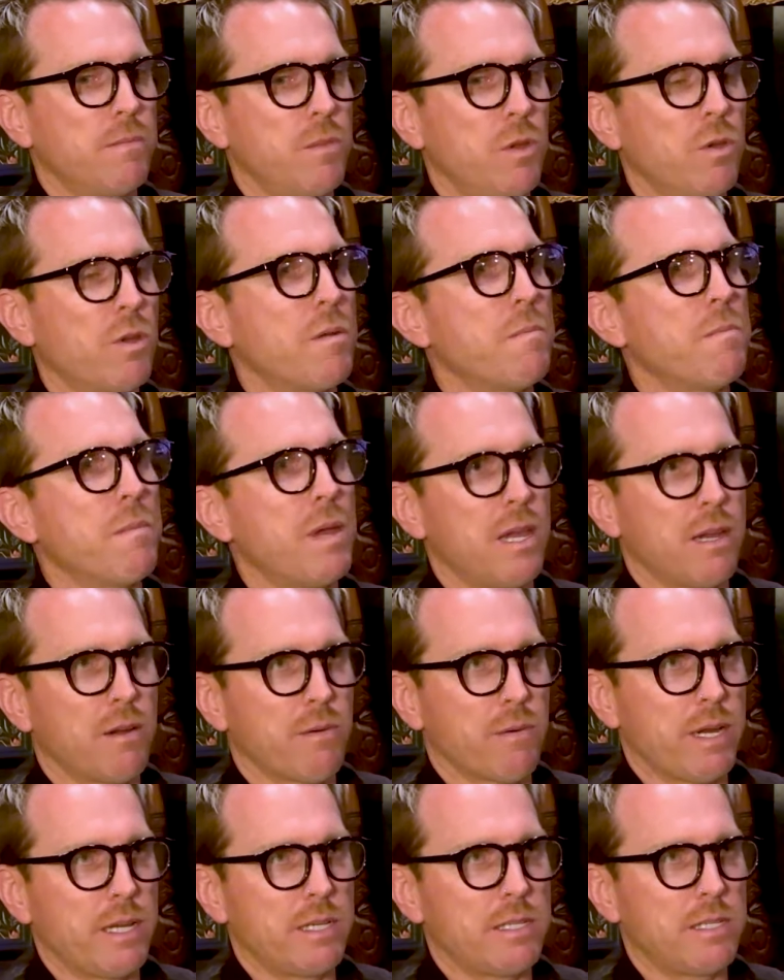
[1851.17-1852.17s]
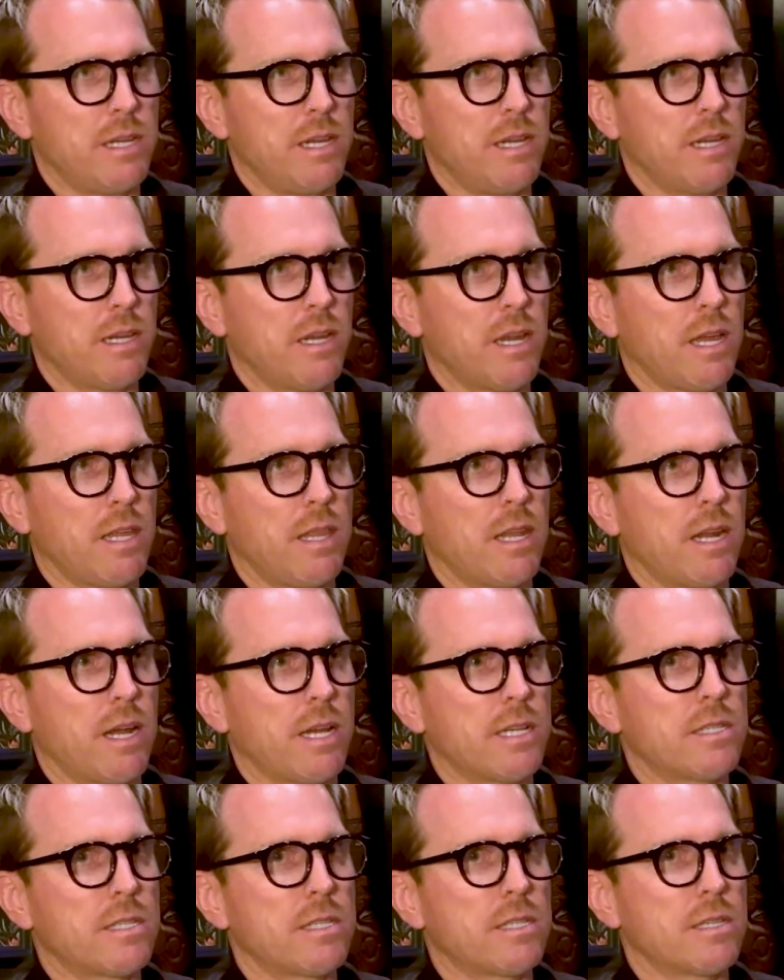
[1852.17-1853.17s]
you can make racing and then
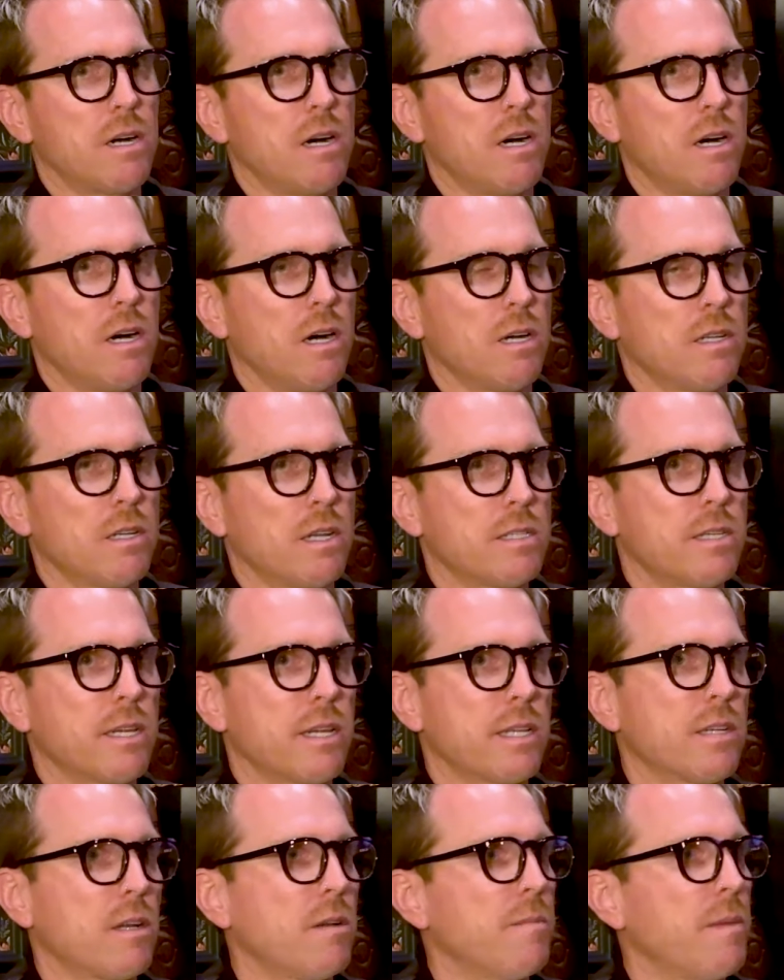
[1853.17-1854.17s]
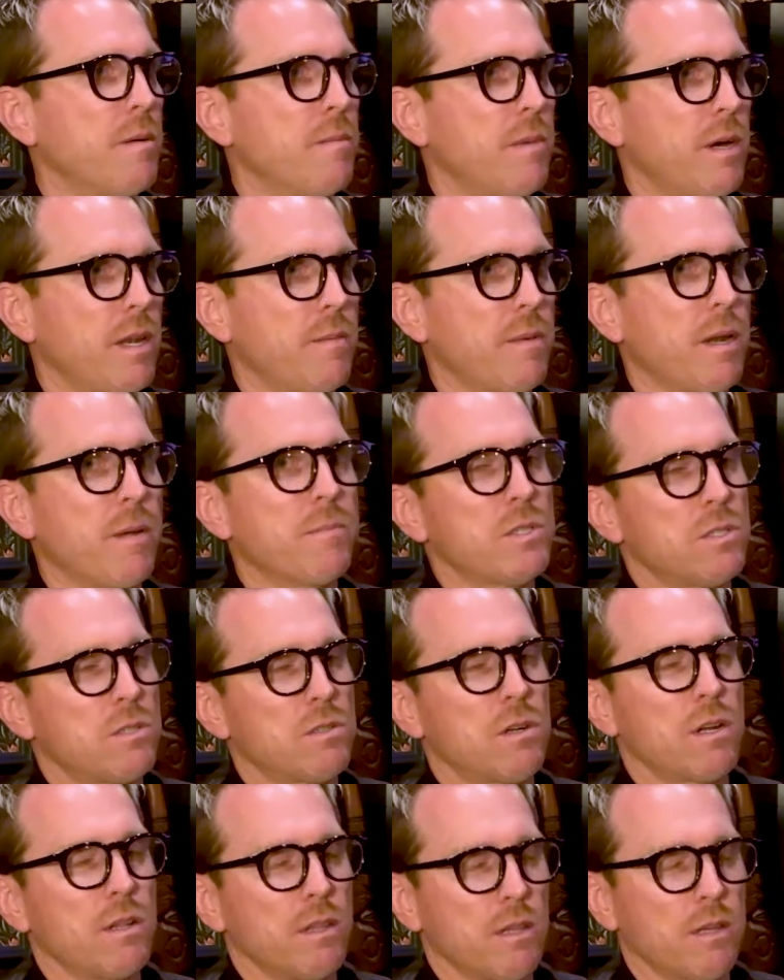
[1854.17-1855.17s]
i saw not saying it's all about money but i'm just
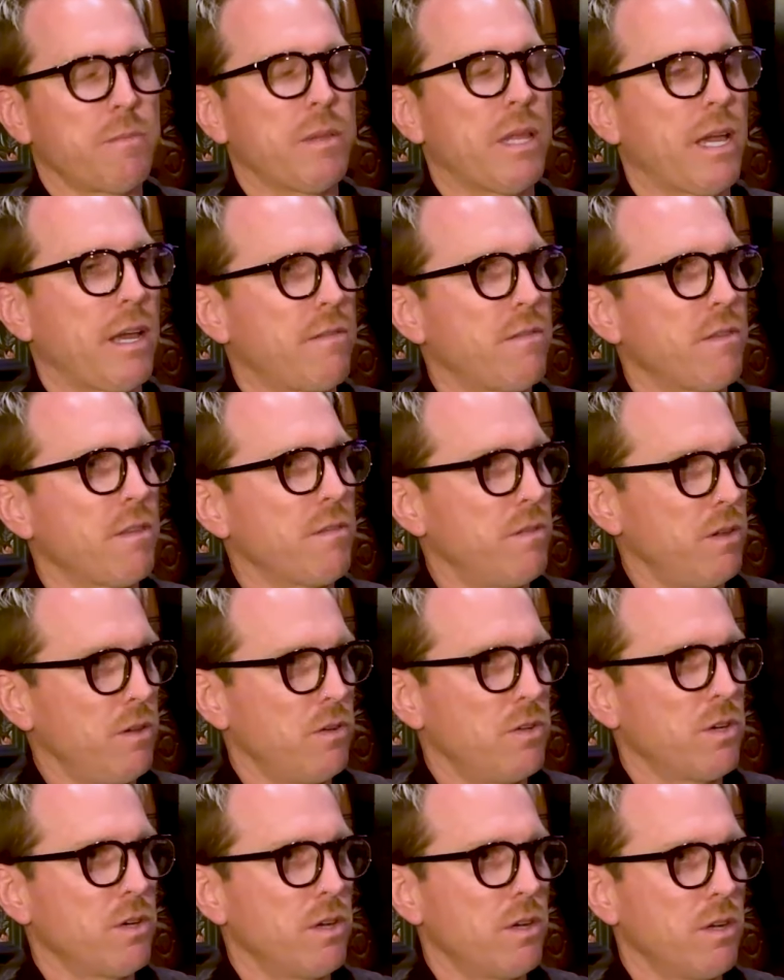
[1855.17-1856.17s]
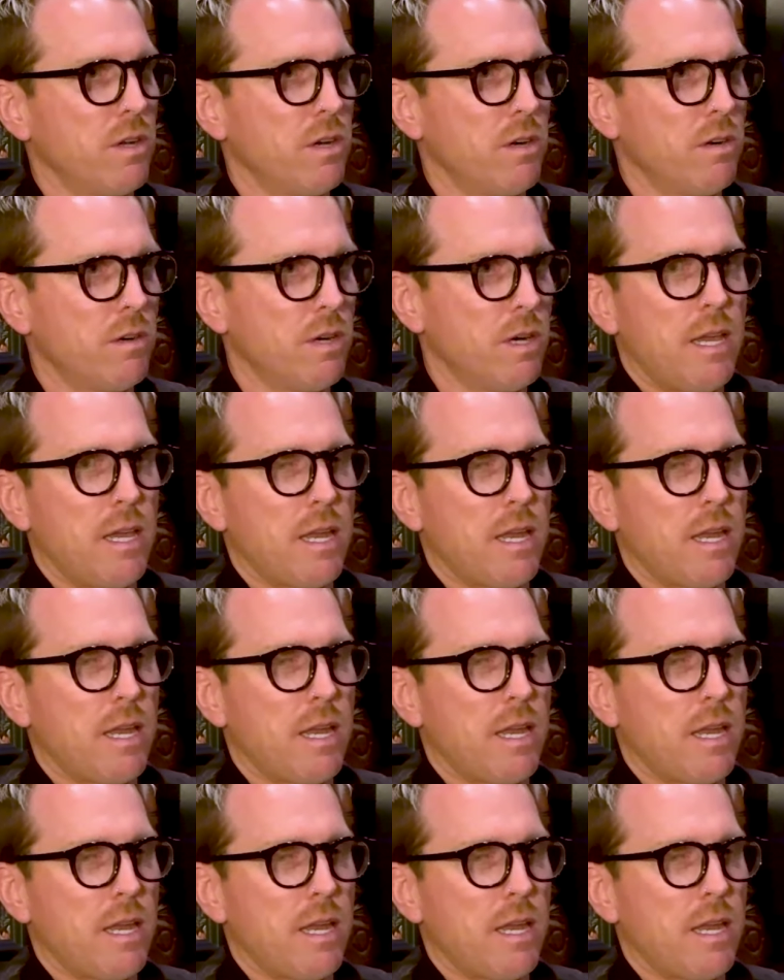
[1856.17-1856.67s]
trying to like plan for the future you know